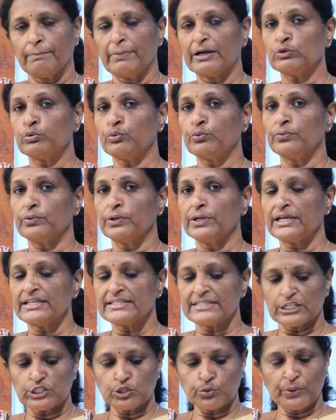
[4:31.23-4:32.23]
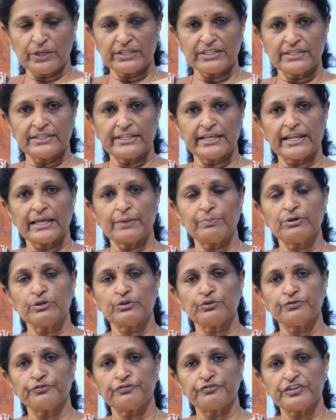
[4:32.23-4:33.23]
but in such a way that they are
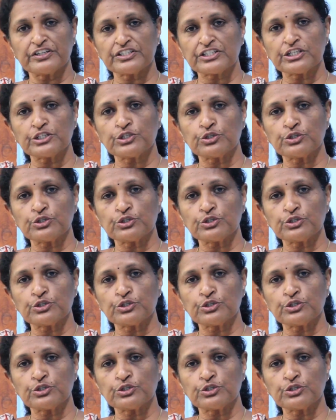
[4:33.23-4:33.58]
able to fit